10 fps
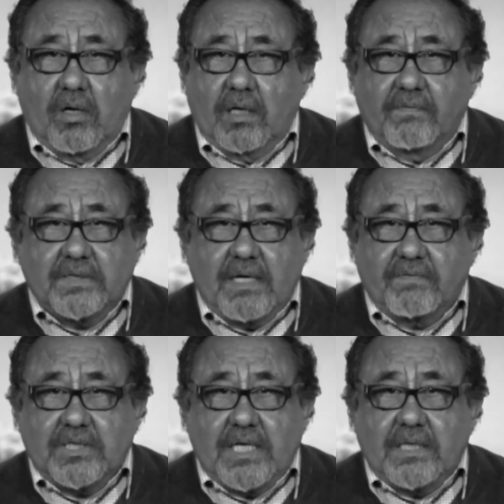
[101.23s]
All of us
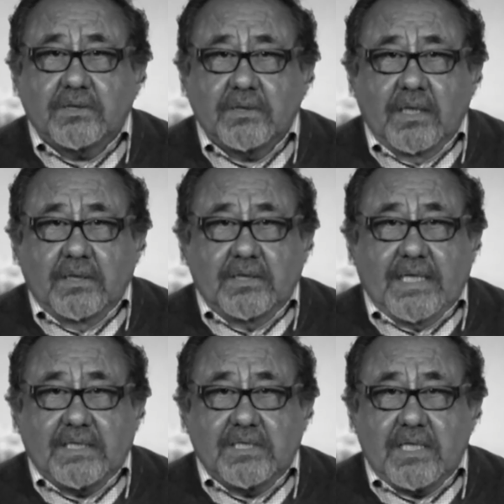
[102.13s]
have a chance to
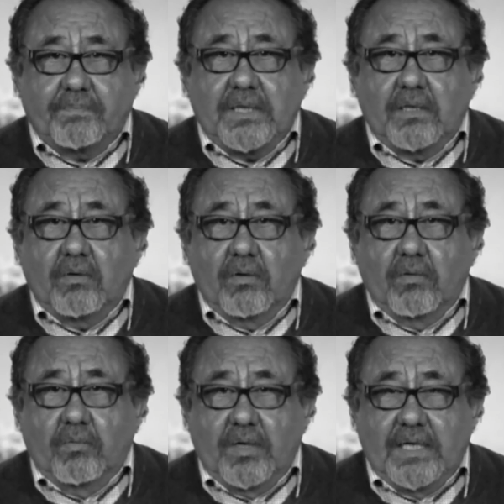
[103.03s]
get something
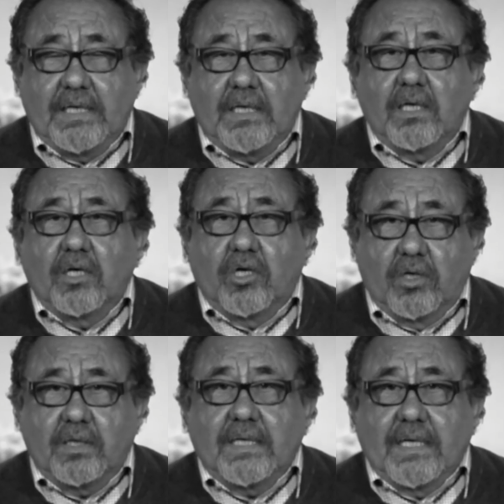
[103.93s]
really
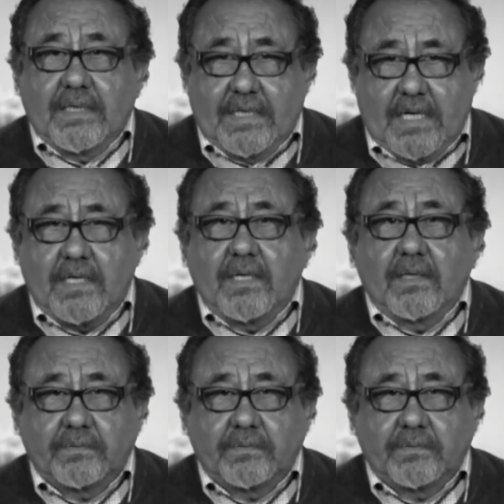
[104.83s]
good done.